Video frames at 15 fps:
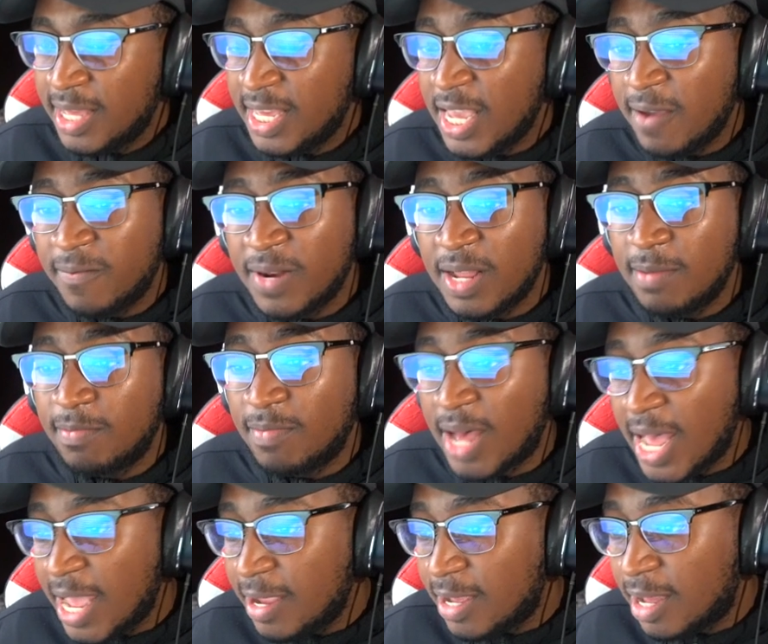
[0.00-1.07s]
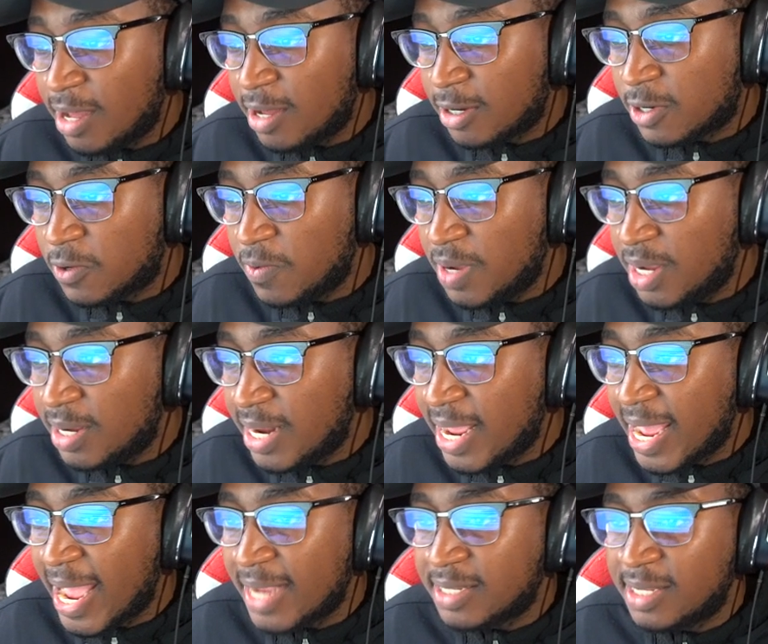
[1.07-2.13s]
Even in my career, they
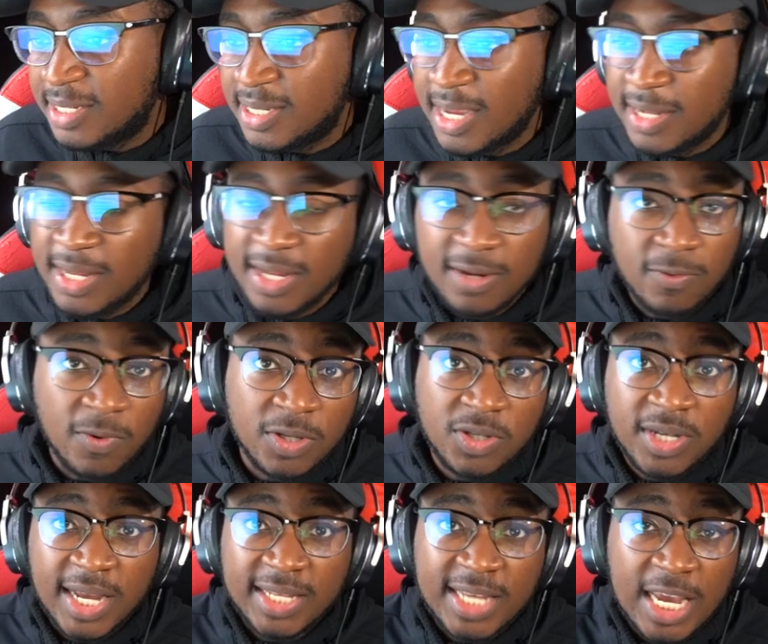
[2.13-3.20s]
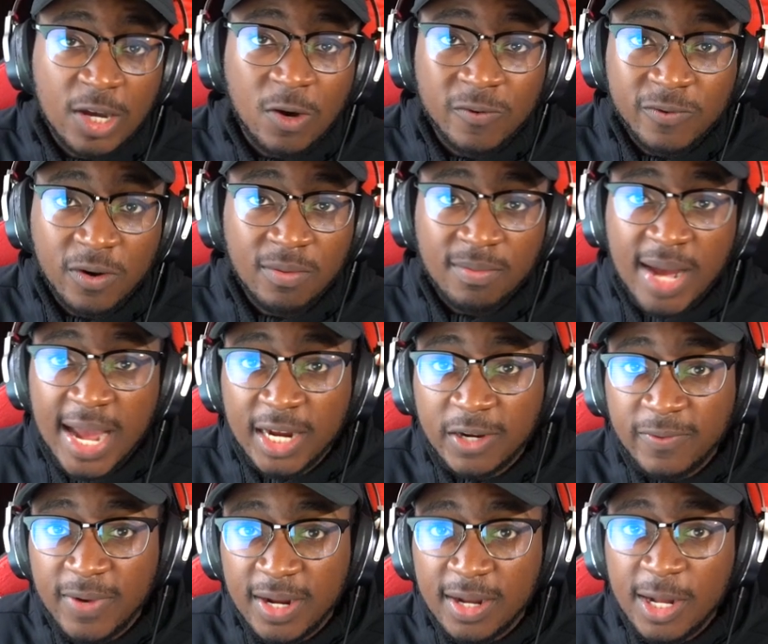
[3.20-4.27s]
actually said once you get takeover in my
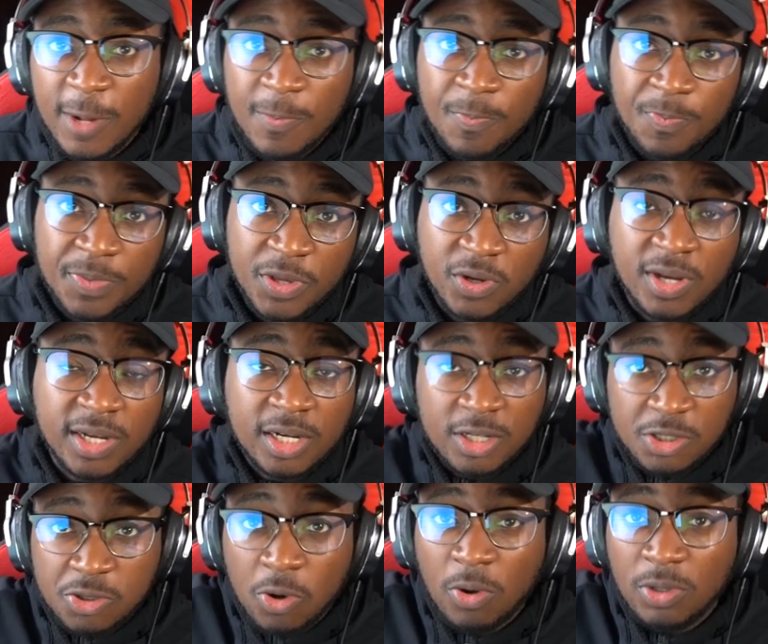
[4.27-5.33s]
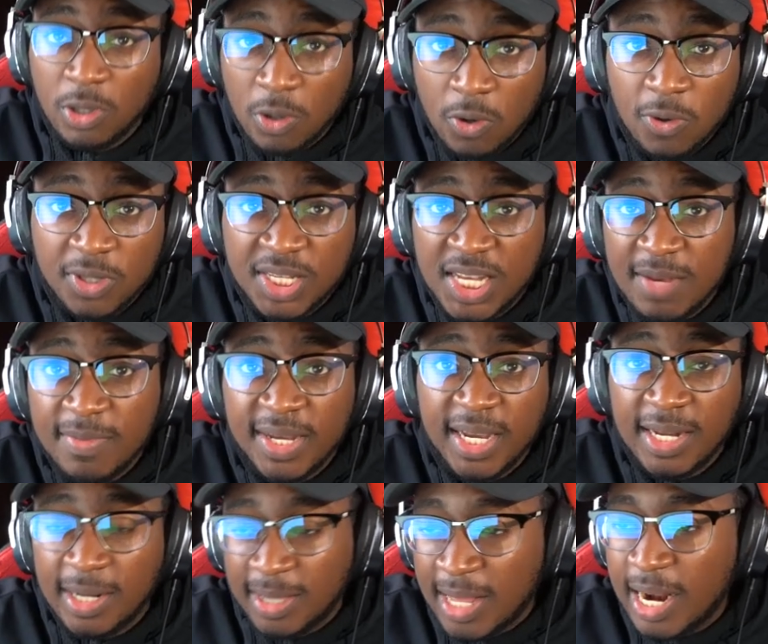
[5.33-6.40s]
career, you can control the whole team
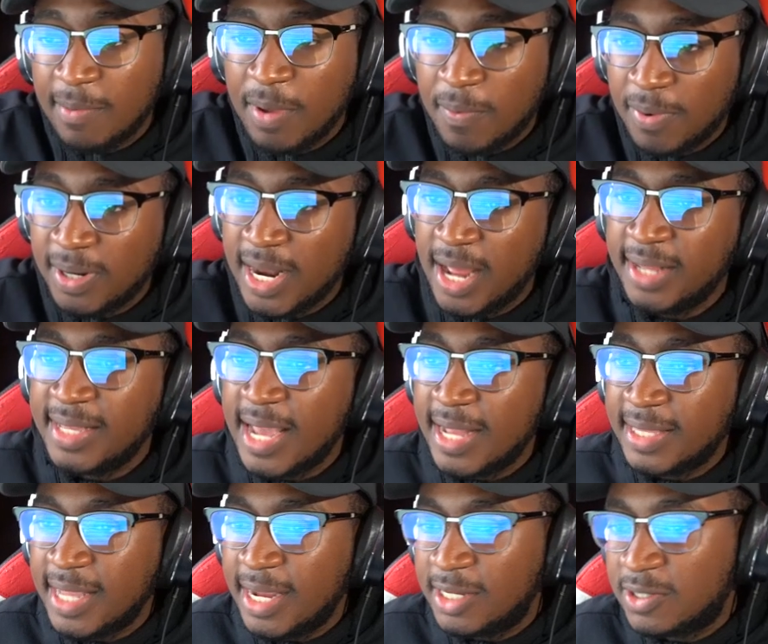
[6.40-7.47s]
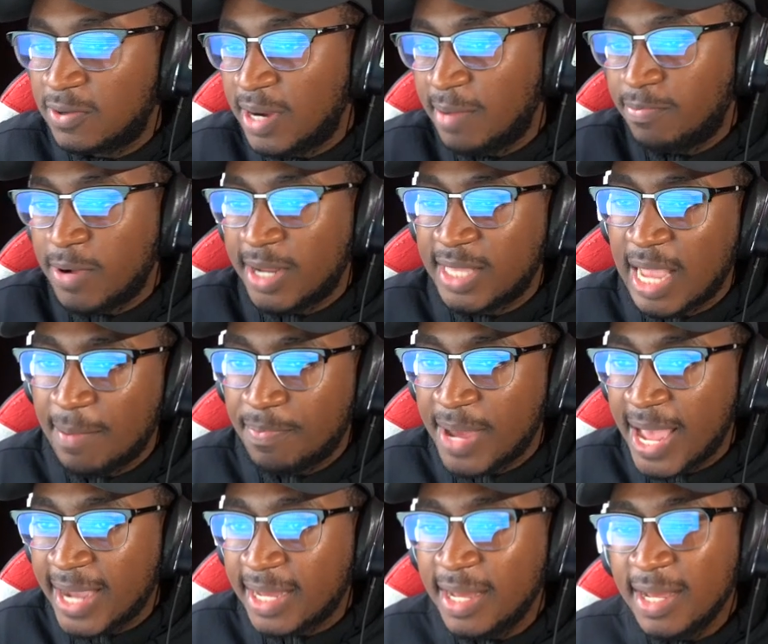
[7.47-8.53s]
again. A lot of people like that thing, so they brought that
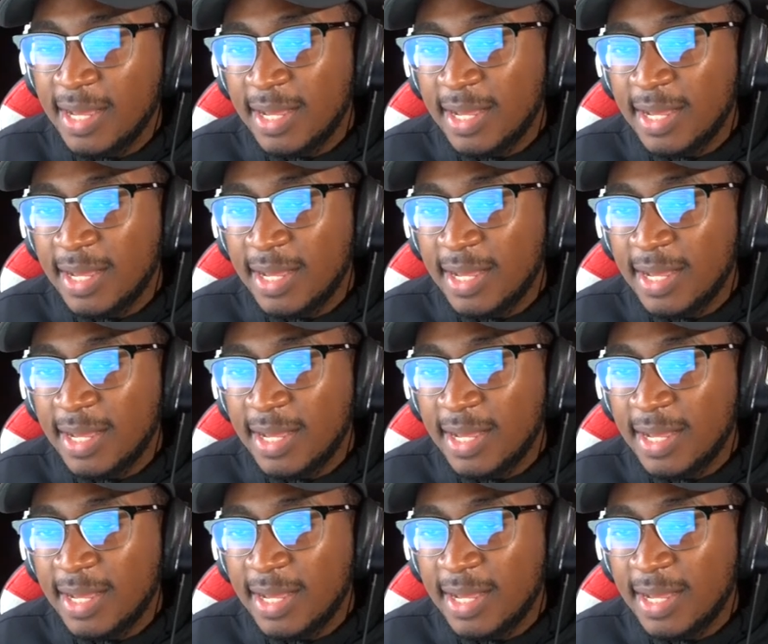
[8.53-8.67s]
back.